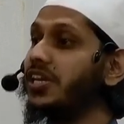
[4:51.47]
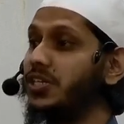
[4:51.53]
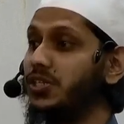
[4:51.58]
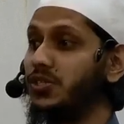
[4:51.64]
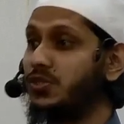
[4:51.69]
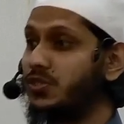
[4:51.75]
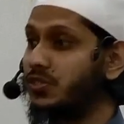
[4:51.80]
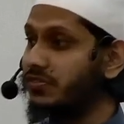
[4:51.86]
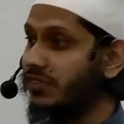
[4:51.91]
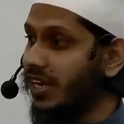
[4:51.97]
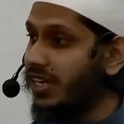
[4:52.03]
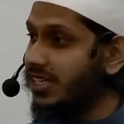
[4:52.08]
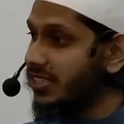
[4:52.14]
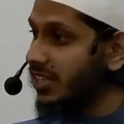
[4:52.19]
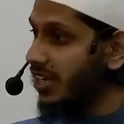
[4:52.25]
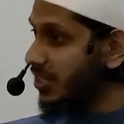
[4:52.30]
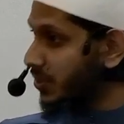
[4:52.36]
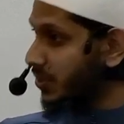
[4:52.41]
Yusuf alayhi
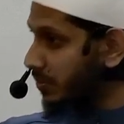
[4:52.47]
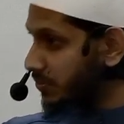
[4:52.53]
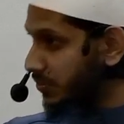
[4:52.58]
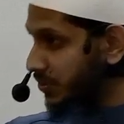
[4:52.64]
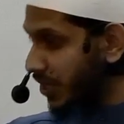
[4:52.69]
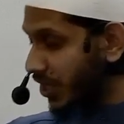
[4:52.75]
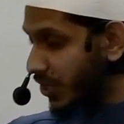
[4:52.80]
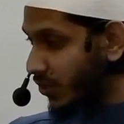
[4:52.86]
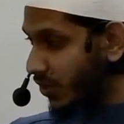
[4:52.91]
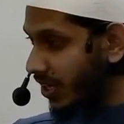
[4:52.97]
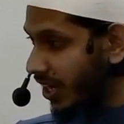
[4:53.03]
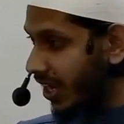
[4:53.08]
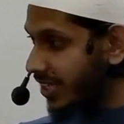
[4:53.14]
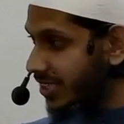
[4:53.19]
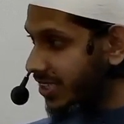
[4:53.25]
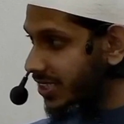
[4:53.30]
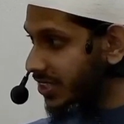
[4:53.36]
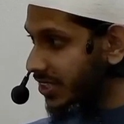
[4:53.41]
salatu wasalam
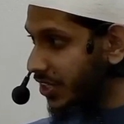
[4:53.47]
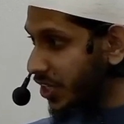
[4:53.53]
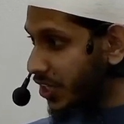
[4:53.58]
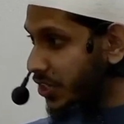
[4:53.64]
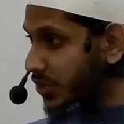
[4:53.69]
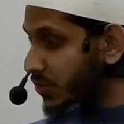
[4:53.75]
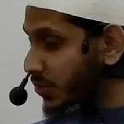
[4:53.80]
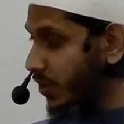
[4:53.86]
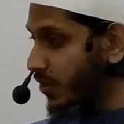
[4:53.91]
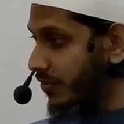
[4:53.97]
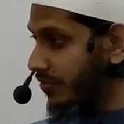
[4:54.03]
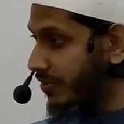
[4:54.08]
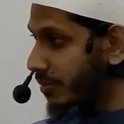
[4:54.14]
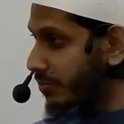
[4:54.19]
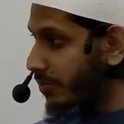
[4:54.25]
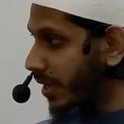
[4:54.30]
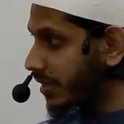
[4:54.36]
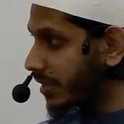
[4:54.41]
recognizes each one of
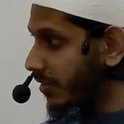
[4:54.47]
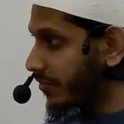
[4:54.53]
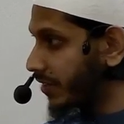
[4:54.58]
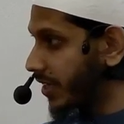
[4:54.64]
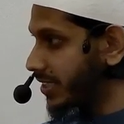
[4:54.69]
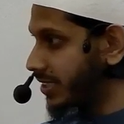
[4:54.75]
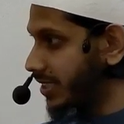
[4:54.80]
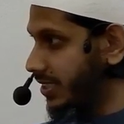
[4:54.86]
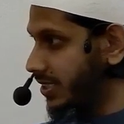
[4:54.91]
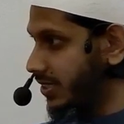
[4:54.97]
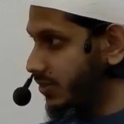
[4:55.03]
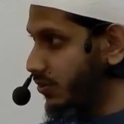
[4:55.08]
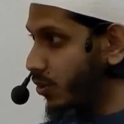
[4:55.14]
them by their faces.